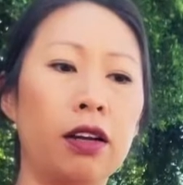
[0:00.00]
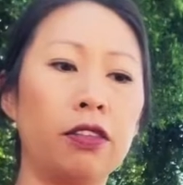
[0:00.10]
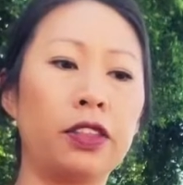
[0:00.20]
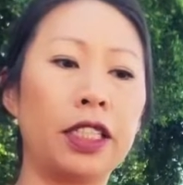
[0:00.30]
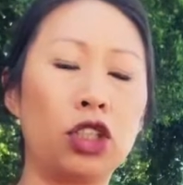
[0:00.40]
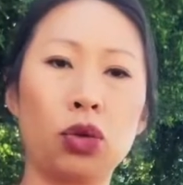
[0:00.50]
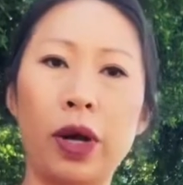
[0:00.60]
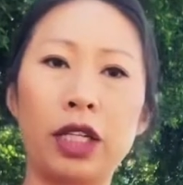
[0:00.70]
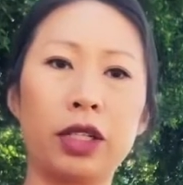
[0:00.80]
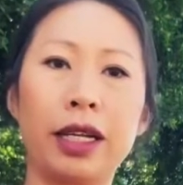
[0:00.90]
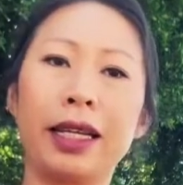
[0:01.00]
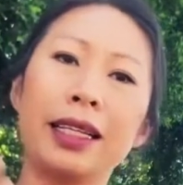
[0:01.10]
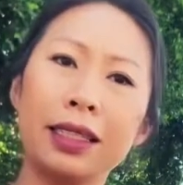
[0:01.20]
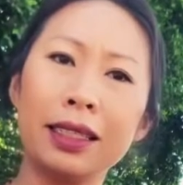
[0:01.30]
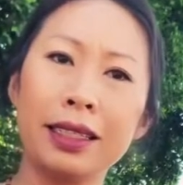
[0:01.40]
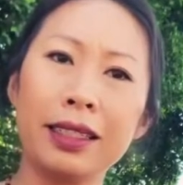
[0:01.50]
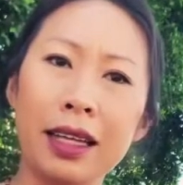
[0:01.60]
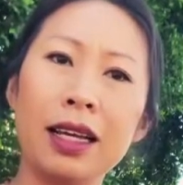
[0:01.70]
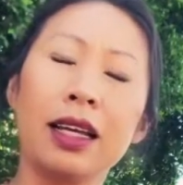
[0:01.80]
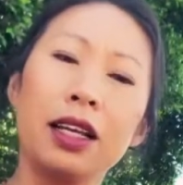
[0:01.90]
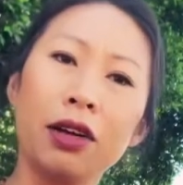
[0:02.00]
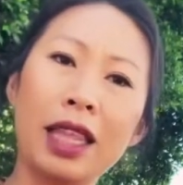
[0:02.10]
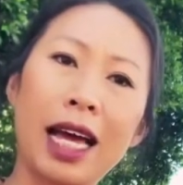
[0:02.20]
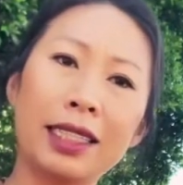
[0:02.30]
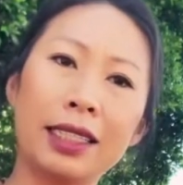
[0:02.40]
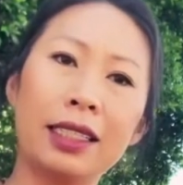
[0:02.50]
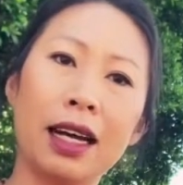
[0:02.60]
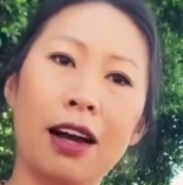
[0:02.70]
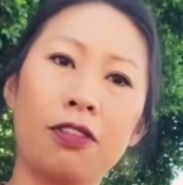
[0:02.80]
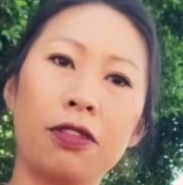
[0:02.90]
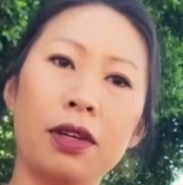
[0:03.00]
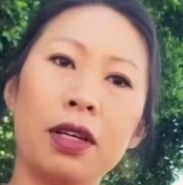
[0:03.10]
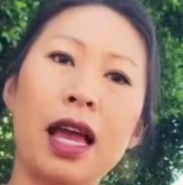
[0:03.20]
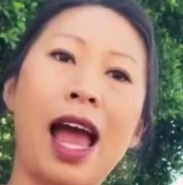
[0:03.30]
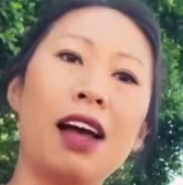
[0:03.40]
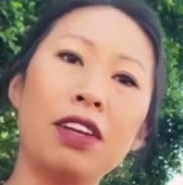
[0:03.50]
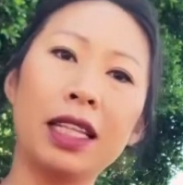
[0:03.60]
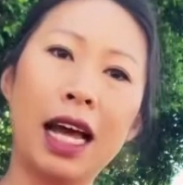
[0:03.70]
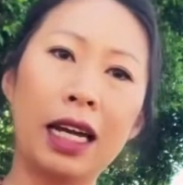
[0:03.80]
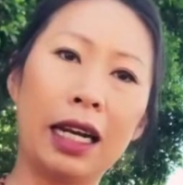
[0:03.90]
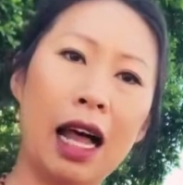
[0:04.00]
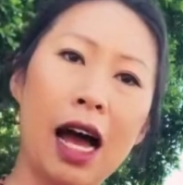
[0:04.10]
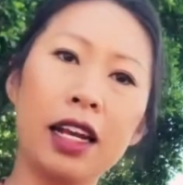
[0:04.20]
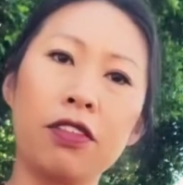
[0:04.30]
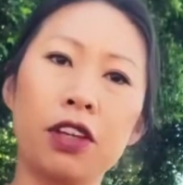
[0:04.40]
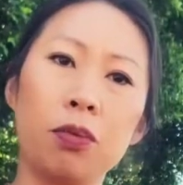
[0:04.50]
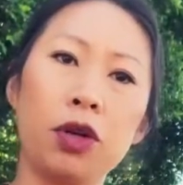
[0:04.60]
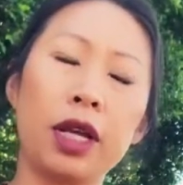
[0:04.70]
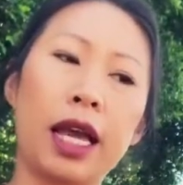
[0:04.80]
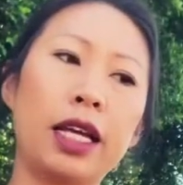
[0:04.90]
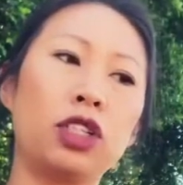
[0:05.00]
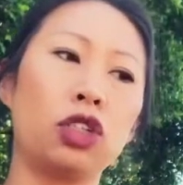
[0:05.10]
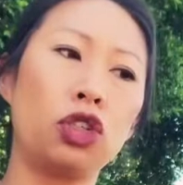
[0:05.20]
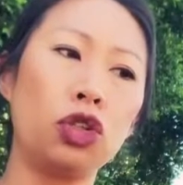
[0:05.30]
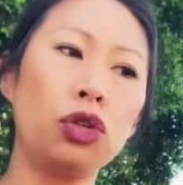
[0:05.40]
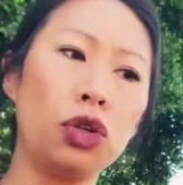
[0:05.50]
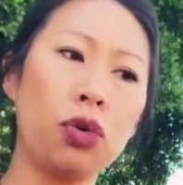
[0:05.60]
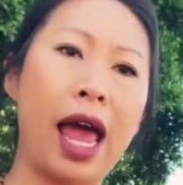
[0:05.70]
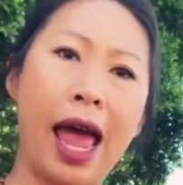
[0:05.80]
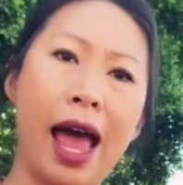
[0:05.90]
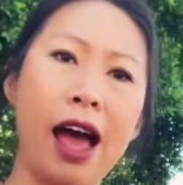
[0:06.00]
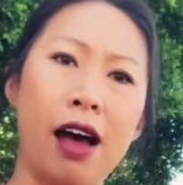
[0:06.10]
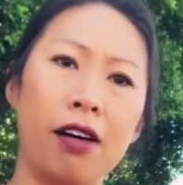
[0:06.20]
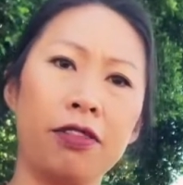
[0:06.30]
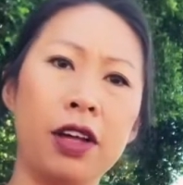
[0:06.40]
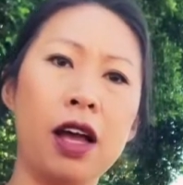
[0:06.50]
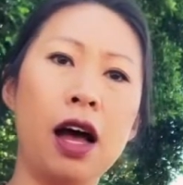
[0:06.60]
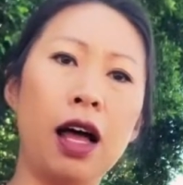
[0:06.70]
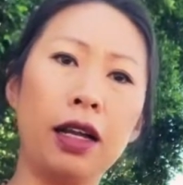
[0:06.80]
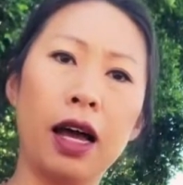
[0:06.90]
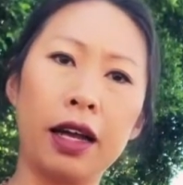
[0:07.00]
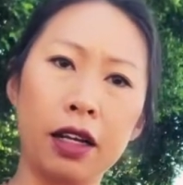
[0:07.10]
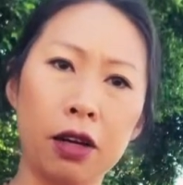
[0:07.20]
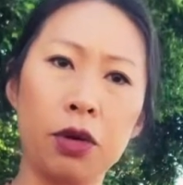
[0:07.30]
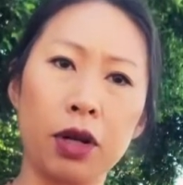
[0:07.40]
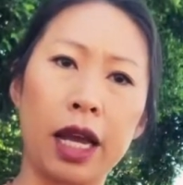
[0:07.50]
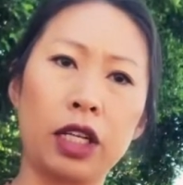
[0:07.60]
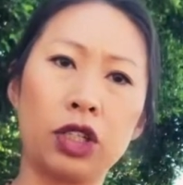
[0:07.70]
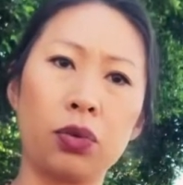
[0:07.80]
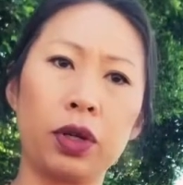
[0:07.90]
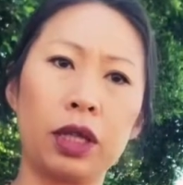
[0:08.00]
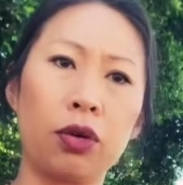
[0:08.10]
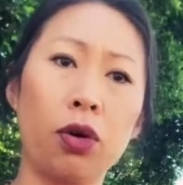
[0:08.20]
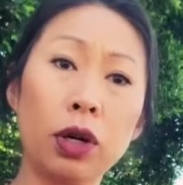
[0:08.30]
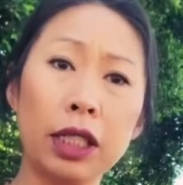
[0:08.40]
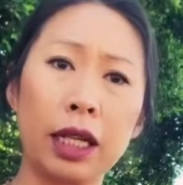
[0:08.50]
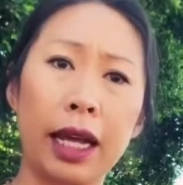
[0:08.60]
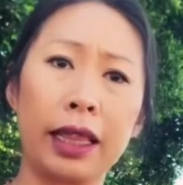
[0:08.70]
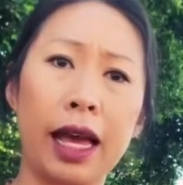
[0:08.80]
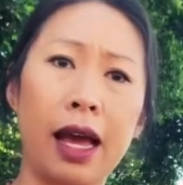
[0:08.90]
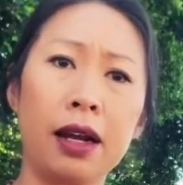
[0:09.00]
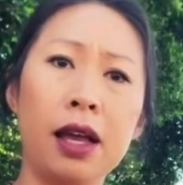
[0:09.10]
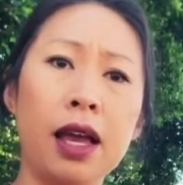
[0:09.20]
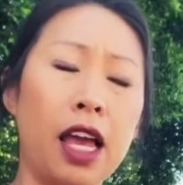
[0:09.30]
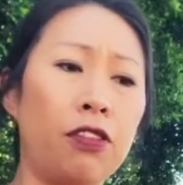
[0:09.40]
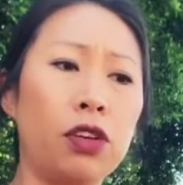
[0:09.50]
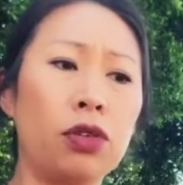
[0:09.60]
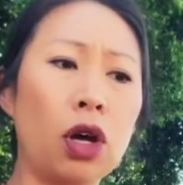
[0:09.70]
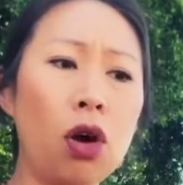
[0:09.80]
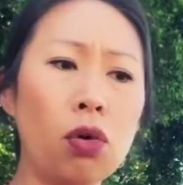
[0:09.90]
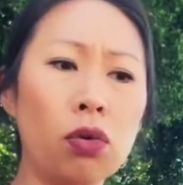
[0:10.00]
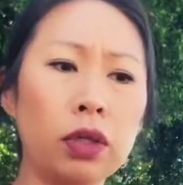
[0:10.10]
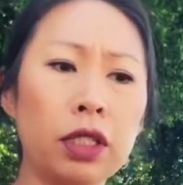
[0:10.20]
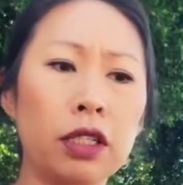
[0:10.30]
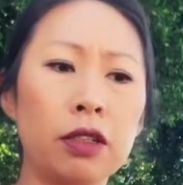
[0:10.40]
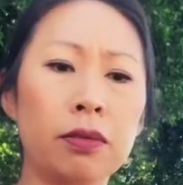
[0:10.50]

of situation. It's, you know, that stuff. Having that line of communication. Do you have a line of communication with your horse like that? If you don't,